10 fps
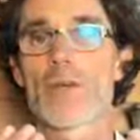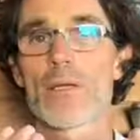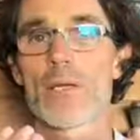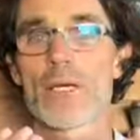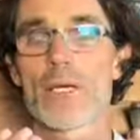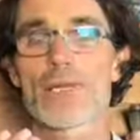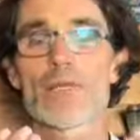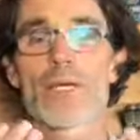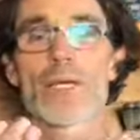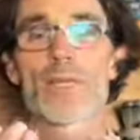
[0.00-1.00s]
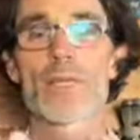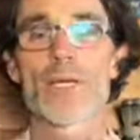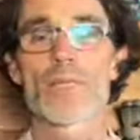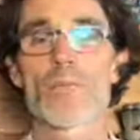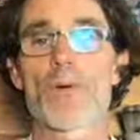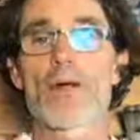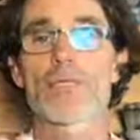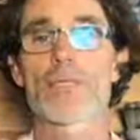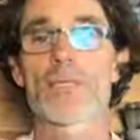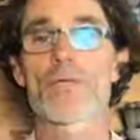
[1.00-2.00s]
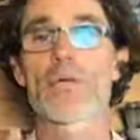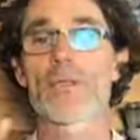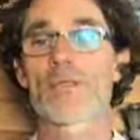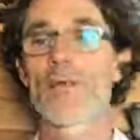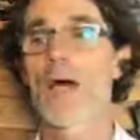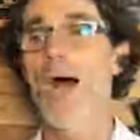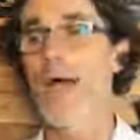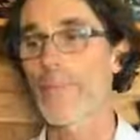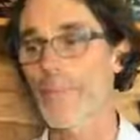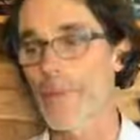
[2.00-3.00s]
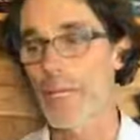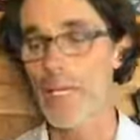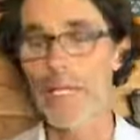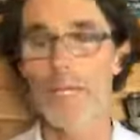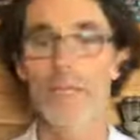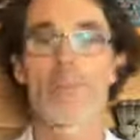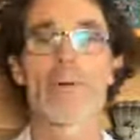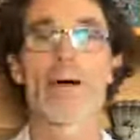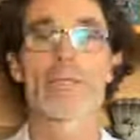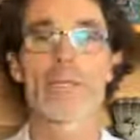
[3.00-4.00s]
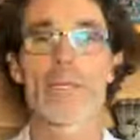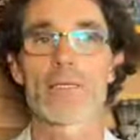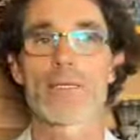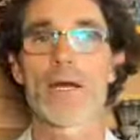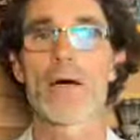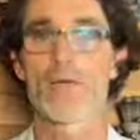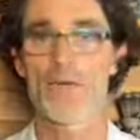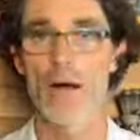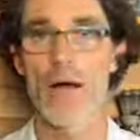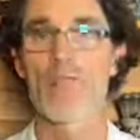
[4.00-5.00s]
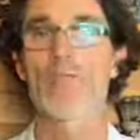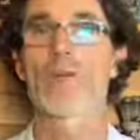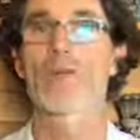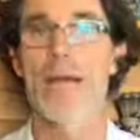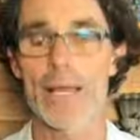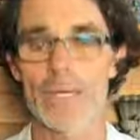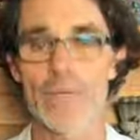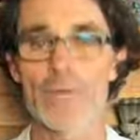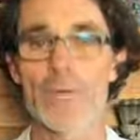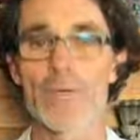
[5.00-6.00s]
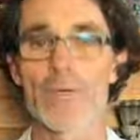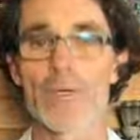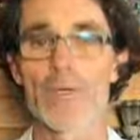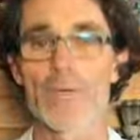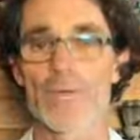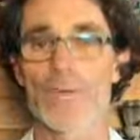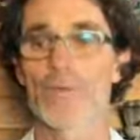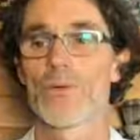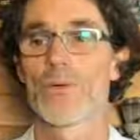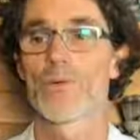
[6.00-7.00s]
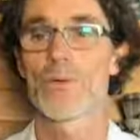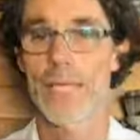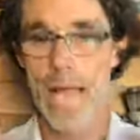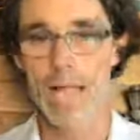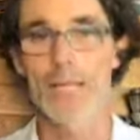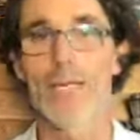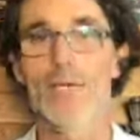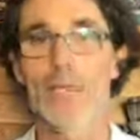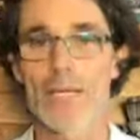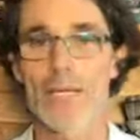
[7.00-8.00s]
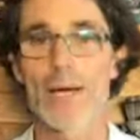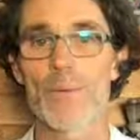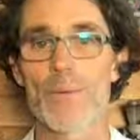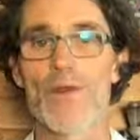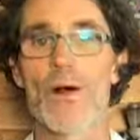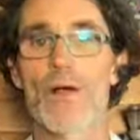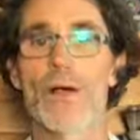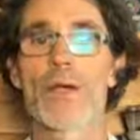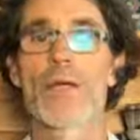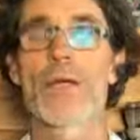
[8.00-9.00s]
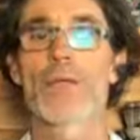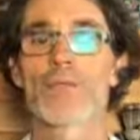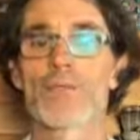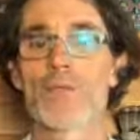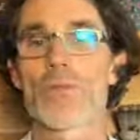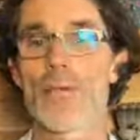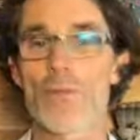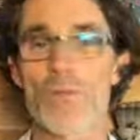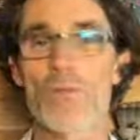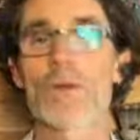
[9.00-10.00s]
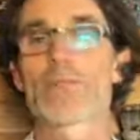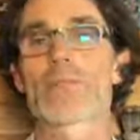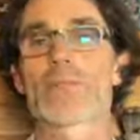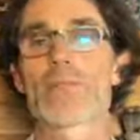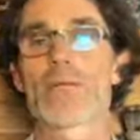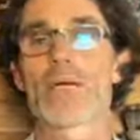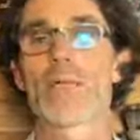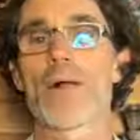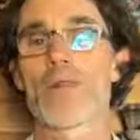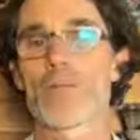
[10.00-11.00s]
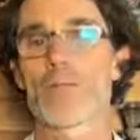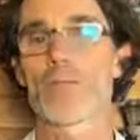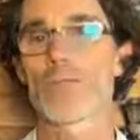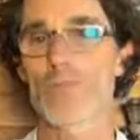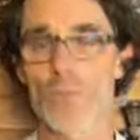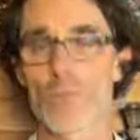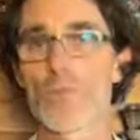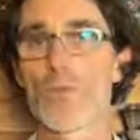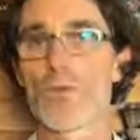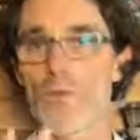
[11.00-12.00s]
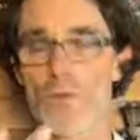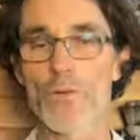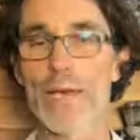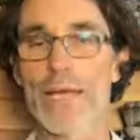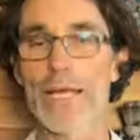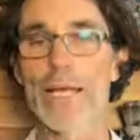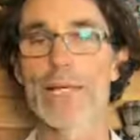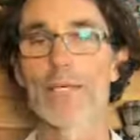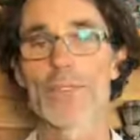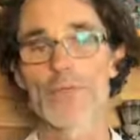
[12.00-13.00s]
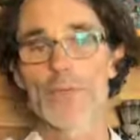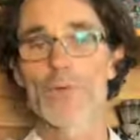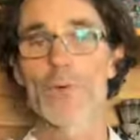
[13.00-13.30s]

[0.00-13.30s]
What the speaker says: in a kind of sacred reciprocity with, I'm in the process of offering gratitude to reality with a capital R. And so that employing something like Palo Santo is a beautiful way to